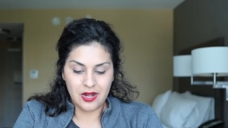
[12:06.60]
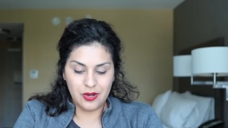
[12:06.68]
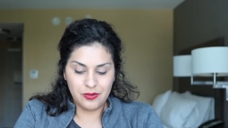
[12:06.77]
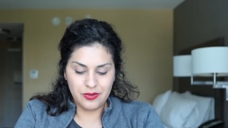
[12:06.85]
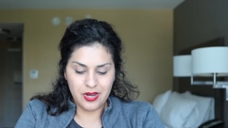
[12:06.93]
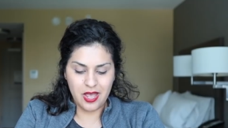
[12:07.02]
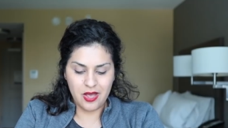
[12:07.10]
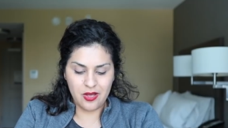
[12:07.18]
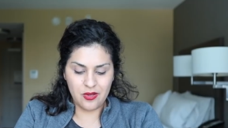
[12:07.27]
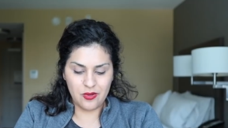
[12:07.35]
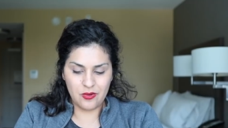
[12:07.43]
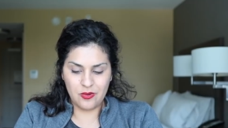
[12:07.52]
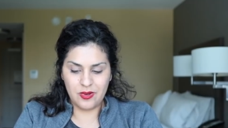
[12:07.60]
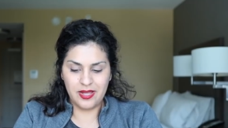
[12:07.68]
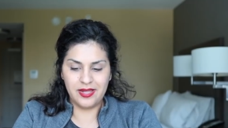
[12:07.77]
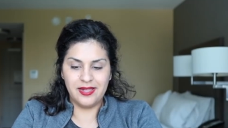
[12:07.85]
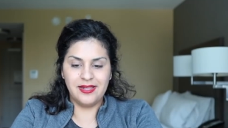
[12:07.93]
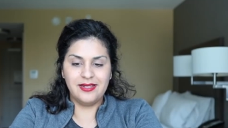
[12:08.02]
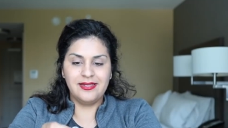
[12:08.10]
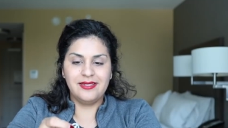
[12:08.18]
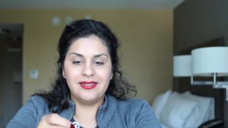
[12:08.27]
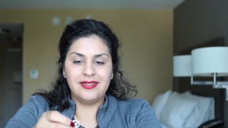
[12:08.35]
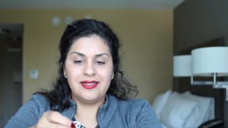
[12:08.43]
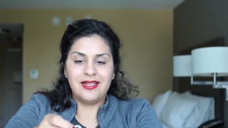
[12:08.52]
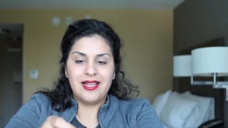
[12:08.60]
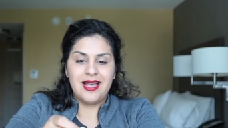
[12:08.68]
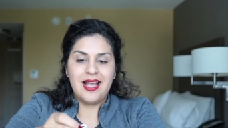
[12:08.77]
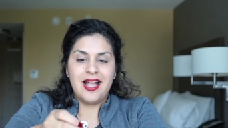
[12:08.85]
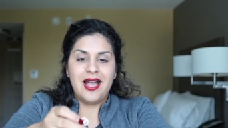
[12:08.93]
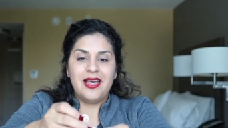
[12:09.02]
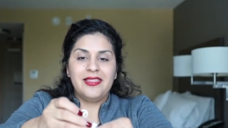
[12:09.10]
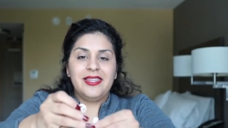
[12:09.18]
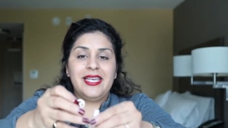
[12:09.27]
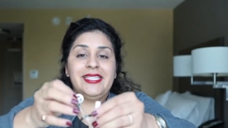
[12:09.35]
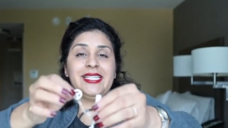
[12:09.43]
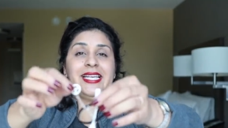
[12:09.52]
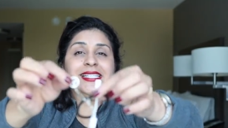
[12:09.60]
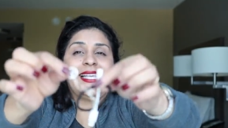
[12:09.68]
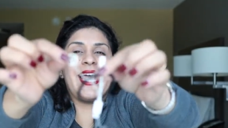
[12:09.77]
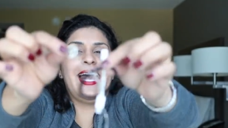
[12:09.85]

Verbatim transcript: Oh no. This is